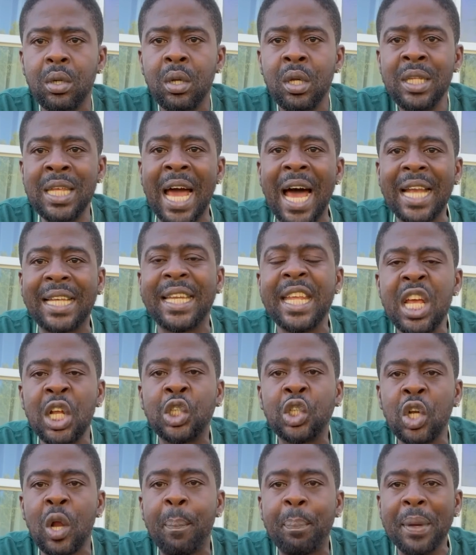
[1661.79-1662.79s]
Yeah
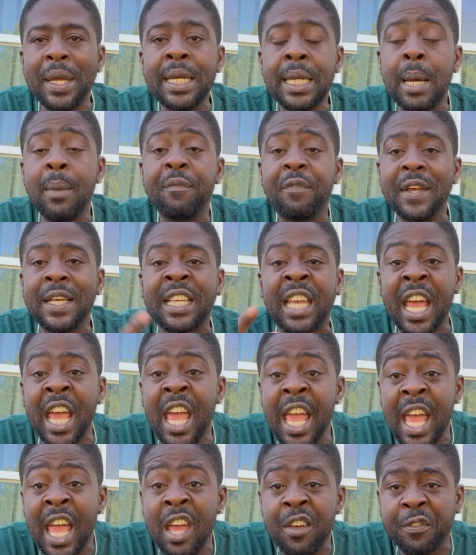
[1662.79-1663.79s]
teaching the picnic them for
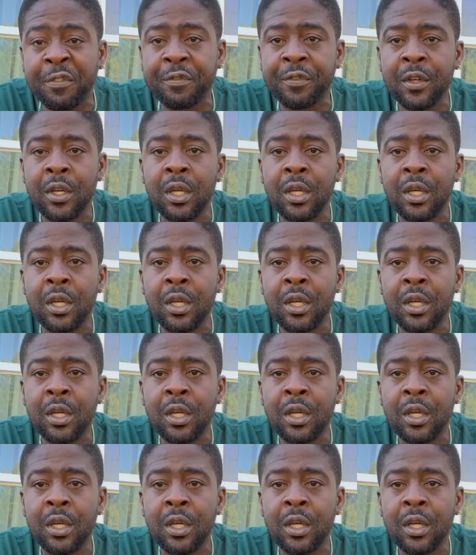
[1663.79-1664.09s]
thief.